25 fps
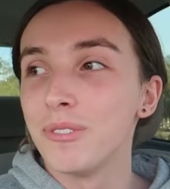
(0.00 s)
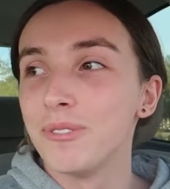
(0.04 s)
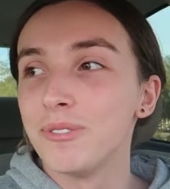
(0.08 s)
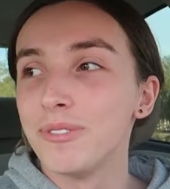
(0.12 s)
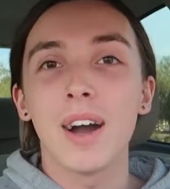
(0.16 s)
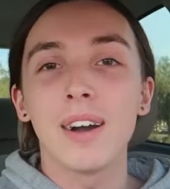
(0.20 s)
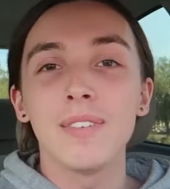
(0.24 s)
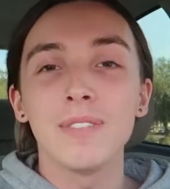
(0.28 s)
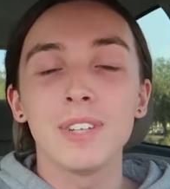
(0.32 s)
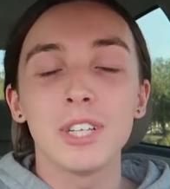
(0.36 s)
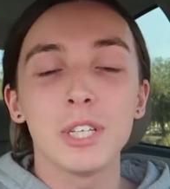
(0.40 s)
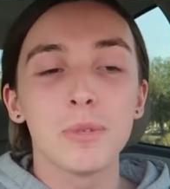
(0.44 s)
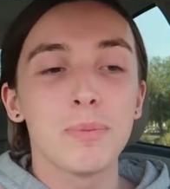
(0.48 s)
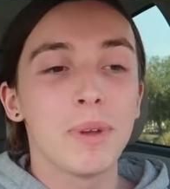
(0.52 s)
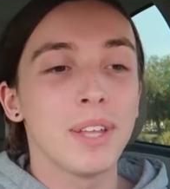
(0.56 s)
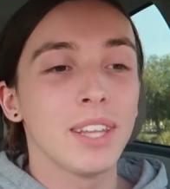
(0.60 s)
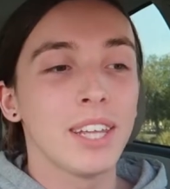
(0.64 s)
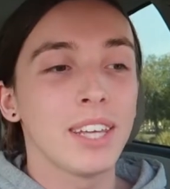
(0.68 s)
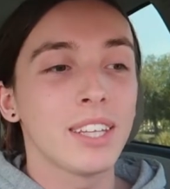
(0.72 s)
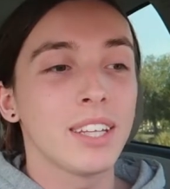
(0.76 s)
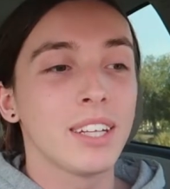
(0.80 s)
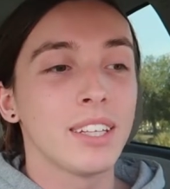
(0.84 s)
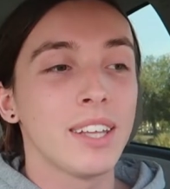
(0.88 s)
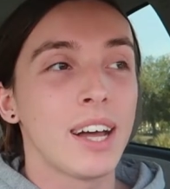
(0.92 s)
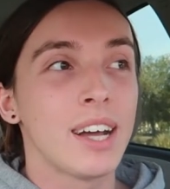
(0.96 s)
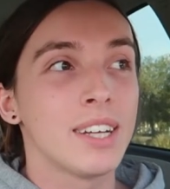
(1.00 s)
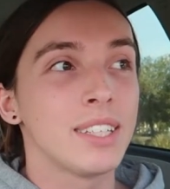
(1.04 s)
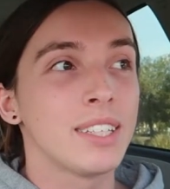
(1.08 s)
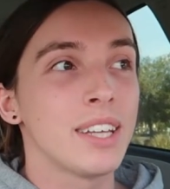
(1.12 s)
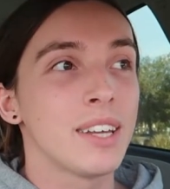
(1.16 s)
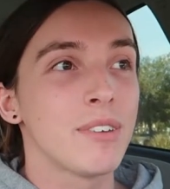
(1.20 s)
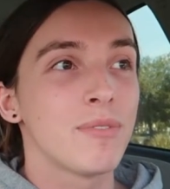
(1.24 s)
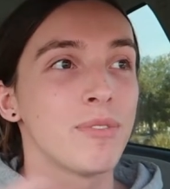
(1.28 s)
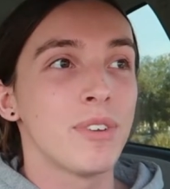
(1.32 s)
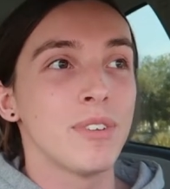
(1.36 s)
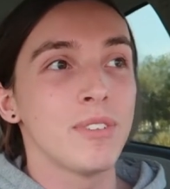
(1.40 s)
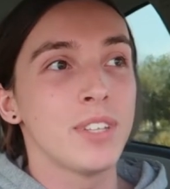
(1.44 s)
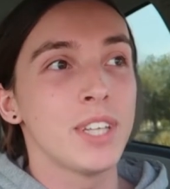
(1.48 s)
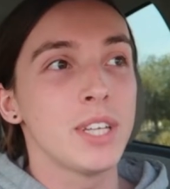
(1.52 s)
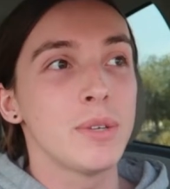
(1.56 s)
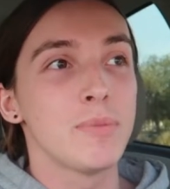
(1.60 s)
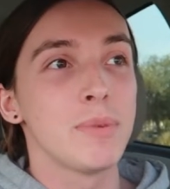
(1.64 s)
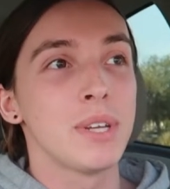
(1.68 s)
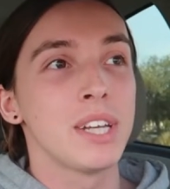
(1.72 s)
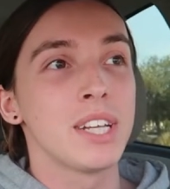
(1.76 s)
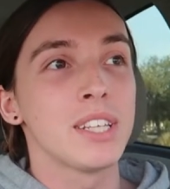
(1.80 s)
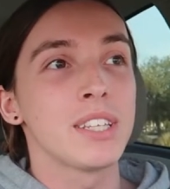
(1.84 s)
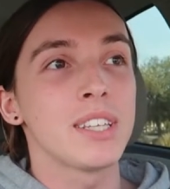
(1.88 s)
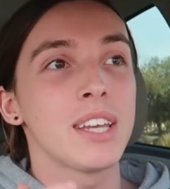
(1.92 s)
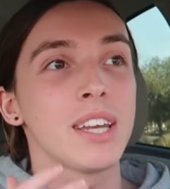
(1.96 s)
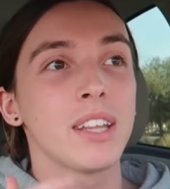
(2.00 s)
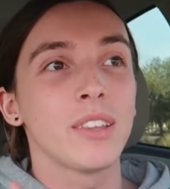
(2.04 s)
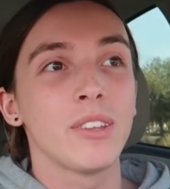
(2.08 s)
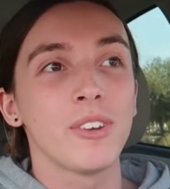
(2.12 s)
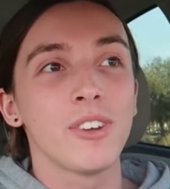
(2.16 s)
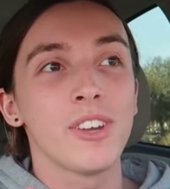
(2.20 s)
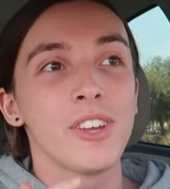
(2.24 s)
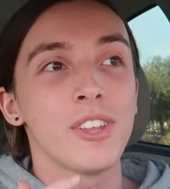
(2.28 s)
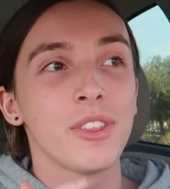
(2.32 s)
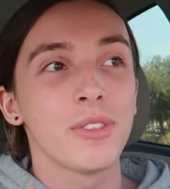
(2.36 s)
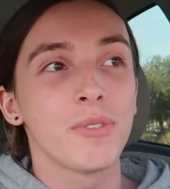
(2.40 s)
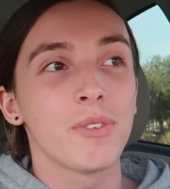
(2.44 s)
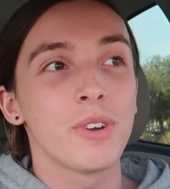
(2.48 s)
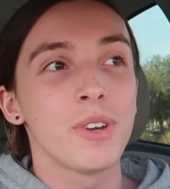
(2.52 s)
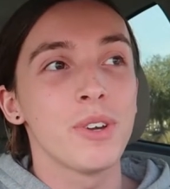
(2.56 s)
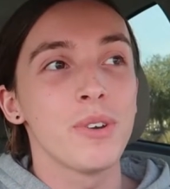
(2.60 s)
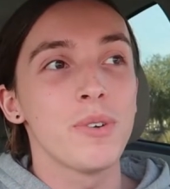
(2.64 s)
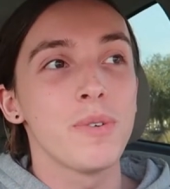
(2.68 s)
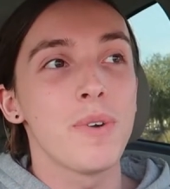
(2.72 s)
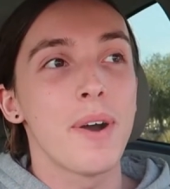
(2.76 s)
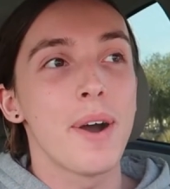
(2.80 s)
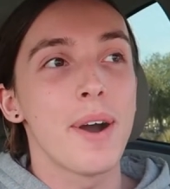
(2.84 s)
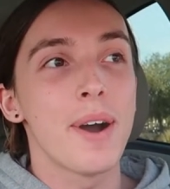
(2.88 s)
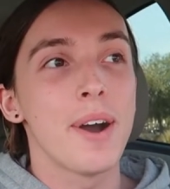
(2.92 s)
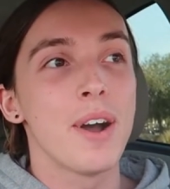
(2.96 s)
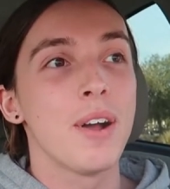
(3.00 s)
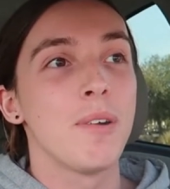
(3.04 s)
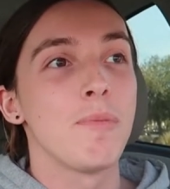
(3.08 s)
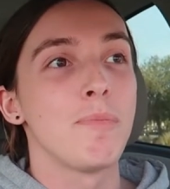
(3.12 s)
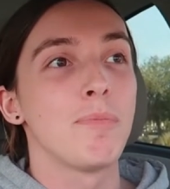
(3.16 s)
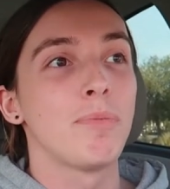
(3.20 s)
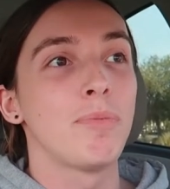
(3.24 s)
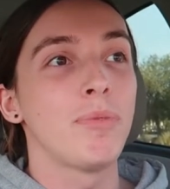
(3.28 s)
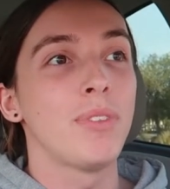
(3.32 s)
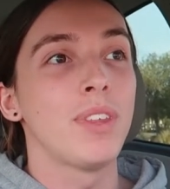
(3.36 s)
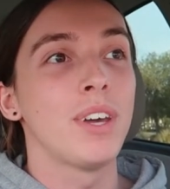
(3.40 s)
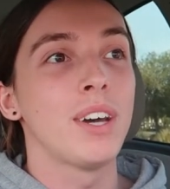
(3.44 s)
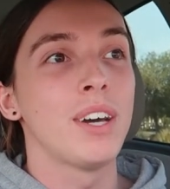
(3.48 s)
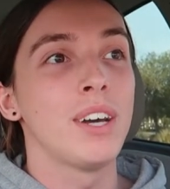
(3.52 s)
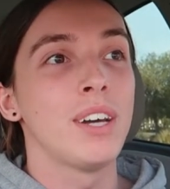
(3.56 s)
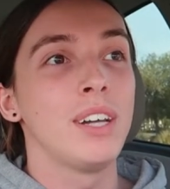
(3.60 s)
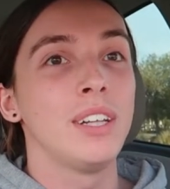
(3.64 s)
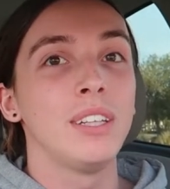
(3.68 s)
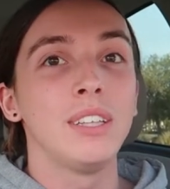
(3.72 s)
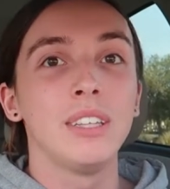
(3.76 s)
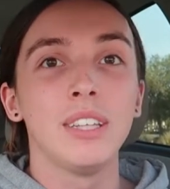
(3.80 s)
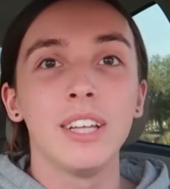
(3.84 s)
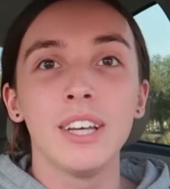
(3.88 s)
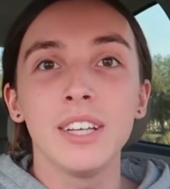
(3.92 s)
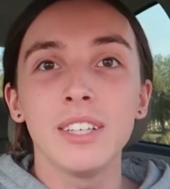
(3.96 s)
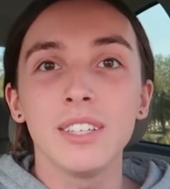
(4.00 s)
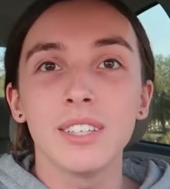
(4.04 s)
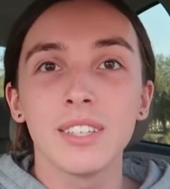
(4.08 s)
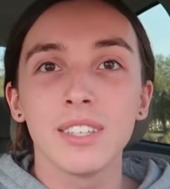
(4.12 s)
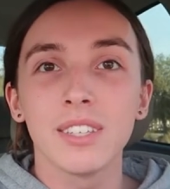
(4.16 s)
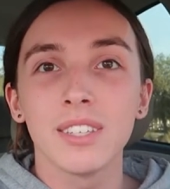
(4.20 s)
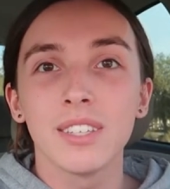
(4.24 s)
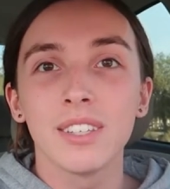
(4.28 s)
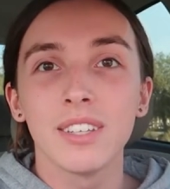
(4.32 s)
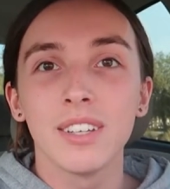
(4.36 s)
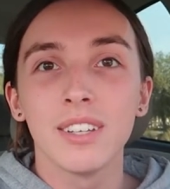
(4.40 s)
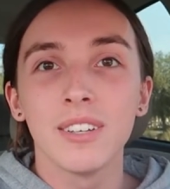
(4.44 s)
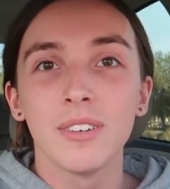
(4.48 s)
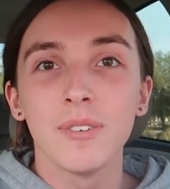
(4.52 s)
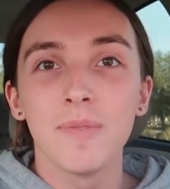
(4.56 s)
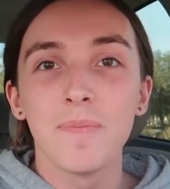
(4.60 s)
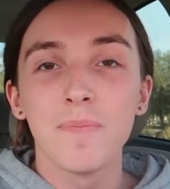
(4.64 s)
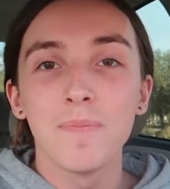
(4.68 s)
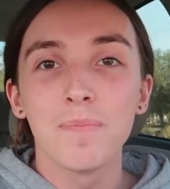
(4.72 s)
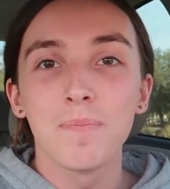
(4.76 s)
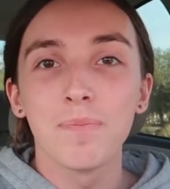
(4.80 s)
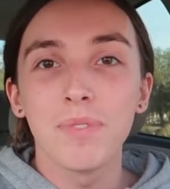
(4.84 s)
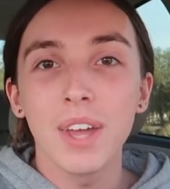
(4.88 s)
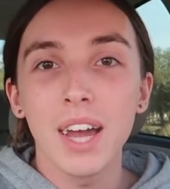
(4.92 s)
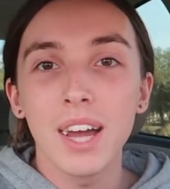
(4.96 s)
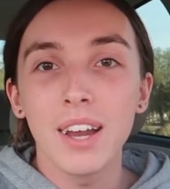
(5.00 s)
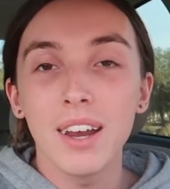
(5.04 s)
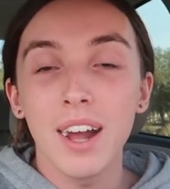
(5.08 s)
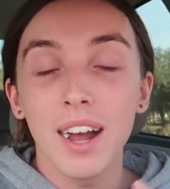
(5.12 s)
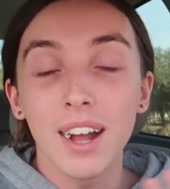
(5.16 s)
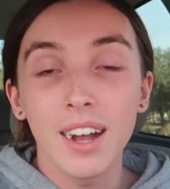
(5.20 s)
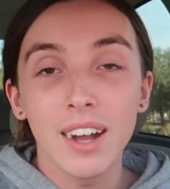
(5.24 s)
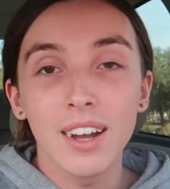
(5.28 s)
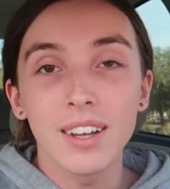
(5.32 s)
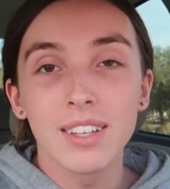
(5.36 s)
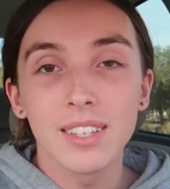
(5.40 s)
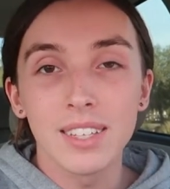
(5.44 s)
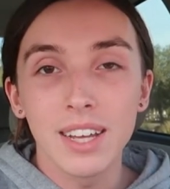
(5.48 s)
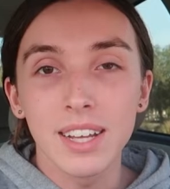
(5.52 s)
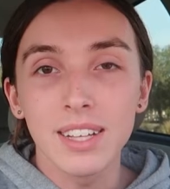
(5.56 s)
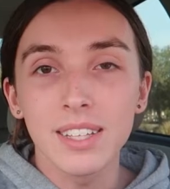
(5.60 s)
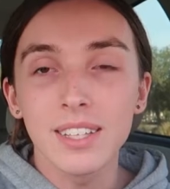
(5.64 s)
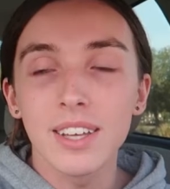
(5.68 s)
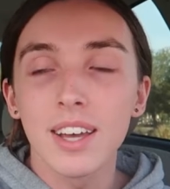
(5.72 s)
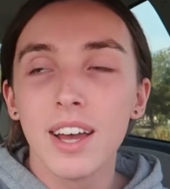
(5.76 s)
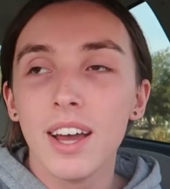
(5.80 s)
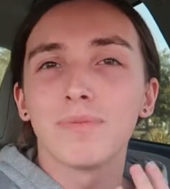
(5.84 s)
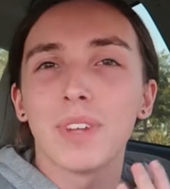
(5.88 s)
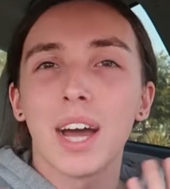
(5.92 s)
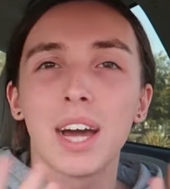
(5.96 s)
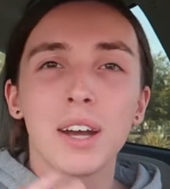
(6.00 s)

I've just spent, like, the last, like, 15 minutes, like, looking through the lists that I got sent.